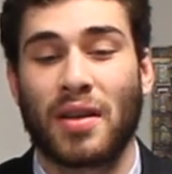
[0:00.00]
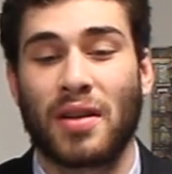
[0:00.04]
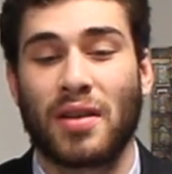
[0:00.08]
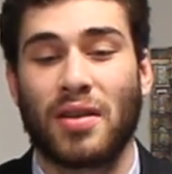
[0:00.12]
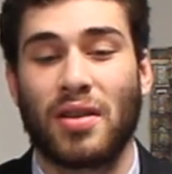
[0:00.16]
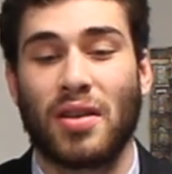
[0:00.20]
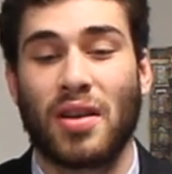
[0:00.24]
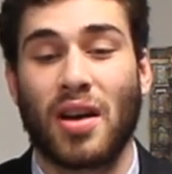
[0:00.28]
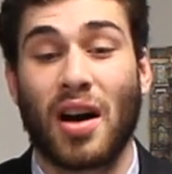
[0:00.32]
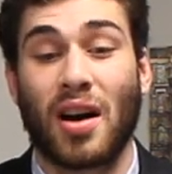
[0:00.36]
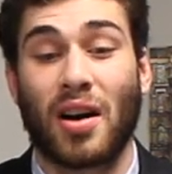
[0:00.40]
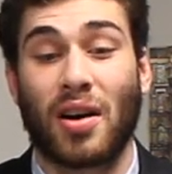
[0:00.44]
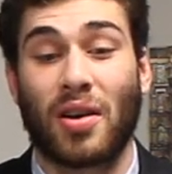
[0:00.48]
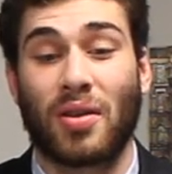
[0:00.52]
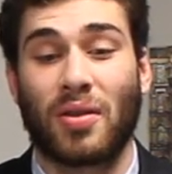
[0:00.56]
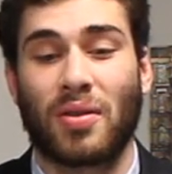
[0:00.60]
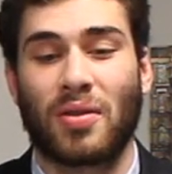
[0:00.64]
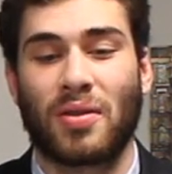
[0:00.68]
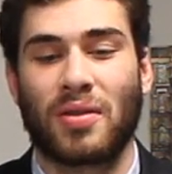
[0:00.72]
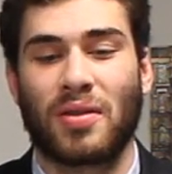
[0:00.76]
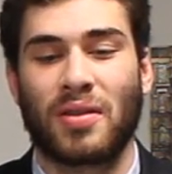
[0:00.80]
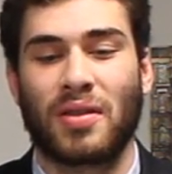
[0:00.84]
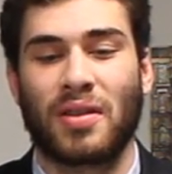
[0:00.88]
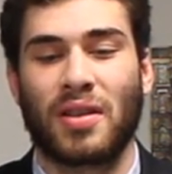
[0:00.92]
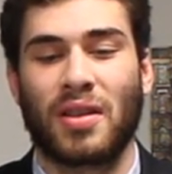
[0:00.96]
No.
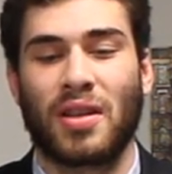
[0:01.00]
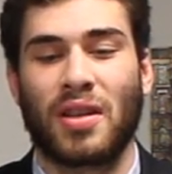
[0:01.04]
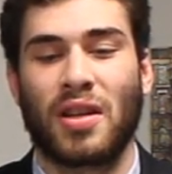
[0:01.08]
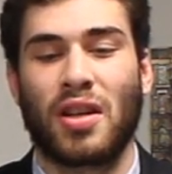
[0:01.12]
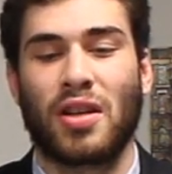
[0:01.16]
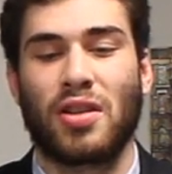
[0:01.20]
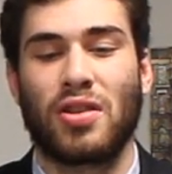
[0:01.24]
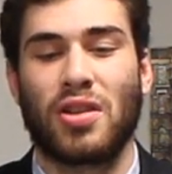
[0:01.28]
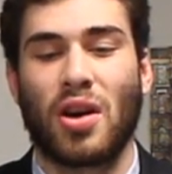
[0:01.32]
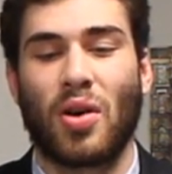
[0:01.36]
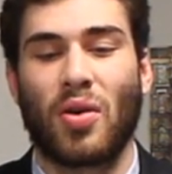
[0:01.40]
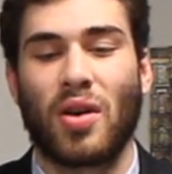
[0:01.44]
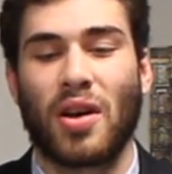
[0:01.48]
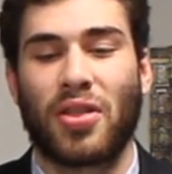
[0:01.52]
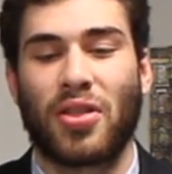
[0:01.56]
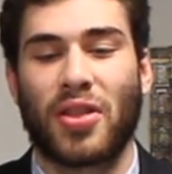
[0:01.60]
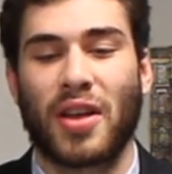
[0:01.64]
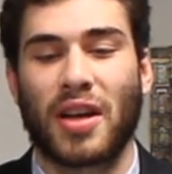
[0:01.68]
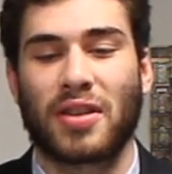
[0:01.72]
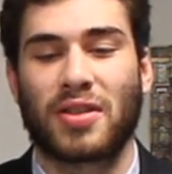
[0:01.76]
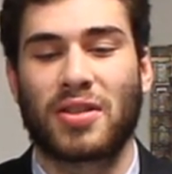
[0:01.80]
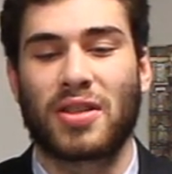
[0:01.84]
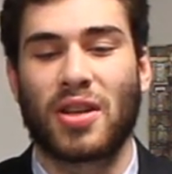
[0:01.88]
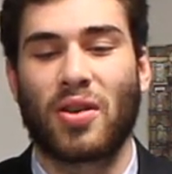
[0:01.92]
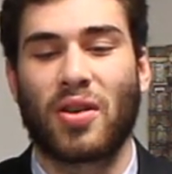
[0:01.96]
Know a
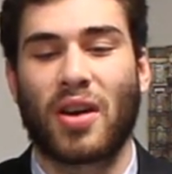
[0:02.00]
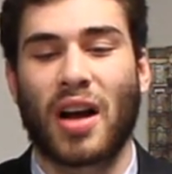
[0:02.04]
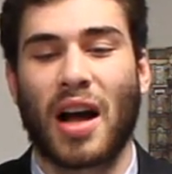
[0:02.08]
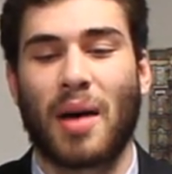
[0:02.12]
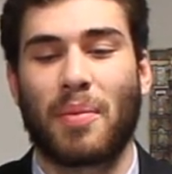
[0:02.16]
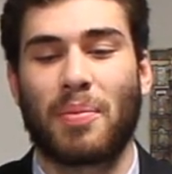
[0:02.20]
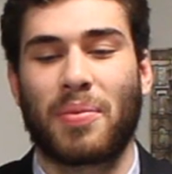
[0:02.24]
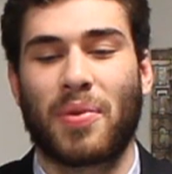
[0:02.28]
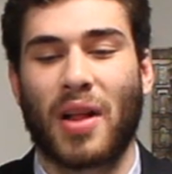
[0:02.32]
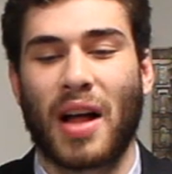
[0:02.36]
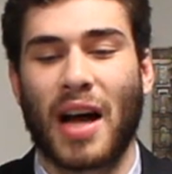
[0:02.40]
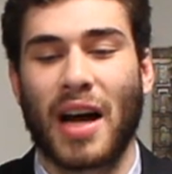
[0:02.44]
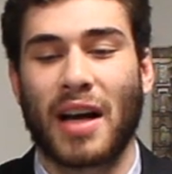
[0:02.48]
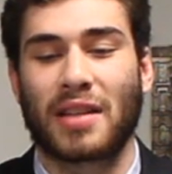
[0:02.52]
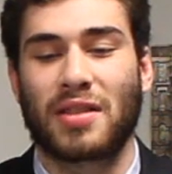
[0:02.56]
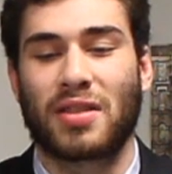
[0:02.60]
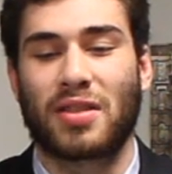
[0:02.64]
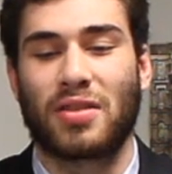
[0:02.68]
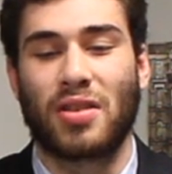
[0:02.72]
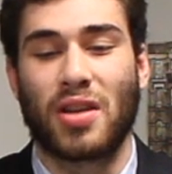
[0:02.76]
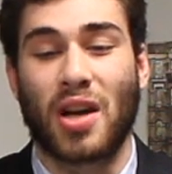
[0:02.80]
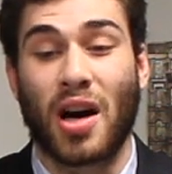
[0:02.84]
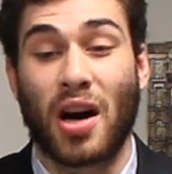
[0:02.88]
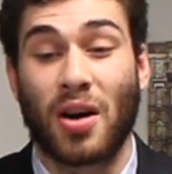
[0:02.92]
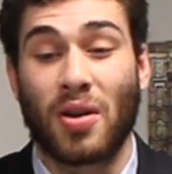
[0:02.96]
thing so complex?
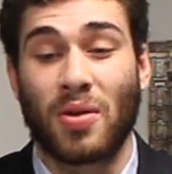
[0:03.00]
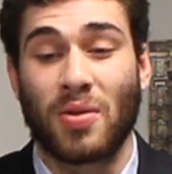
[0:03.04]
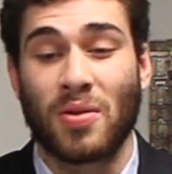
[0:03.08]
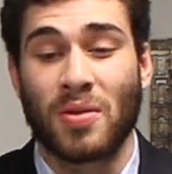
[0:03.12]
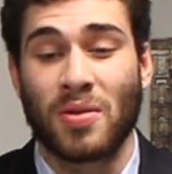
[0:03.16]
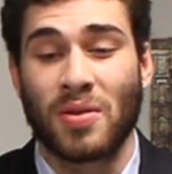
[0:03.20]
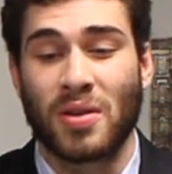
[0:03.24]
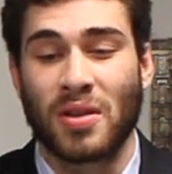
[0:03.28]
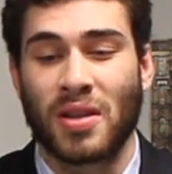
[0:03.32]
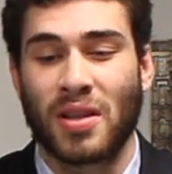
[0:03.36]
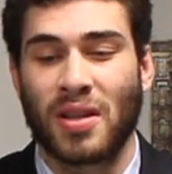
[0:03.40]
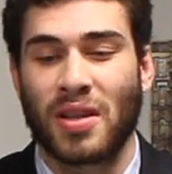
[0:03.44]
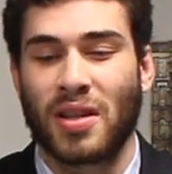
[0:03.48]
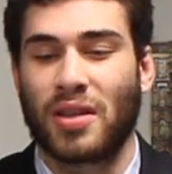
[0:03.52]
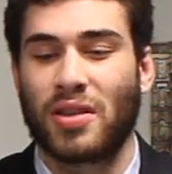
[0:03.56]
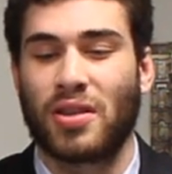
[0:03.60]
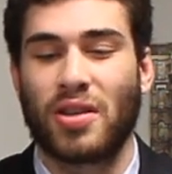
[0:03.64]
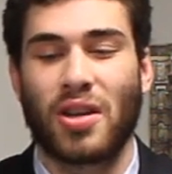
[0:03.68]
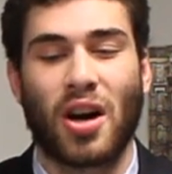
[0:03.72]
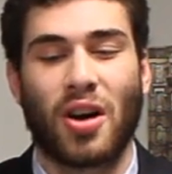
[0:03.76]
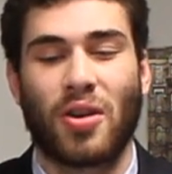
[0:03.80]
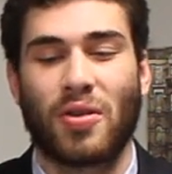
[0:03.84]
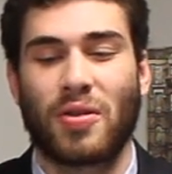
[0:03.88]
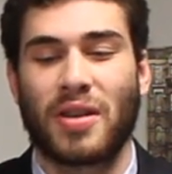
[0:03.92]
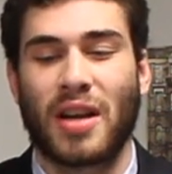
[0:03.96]
No?
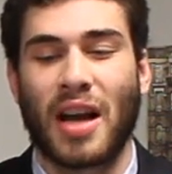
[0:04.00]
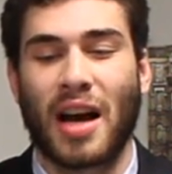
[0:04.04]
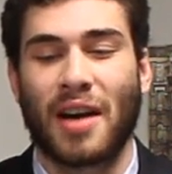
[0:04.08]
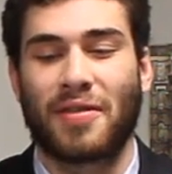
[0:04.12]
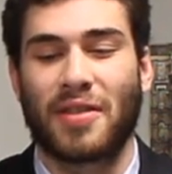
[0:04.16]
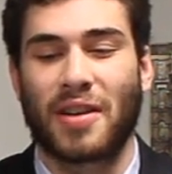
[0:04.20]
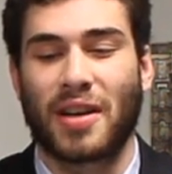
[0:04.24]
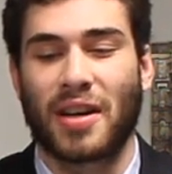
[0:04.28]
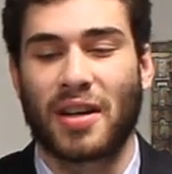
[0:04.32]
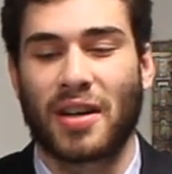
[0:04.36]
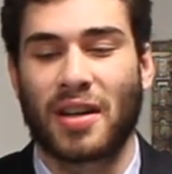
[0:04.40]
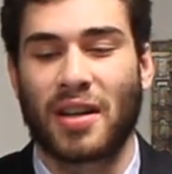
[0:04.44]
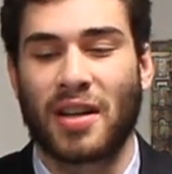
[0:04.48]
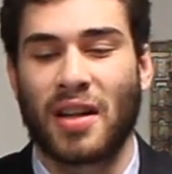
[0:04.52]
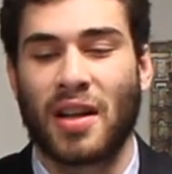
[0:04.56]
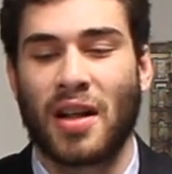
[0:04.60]
No, never.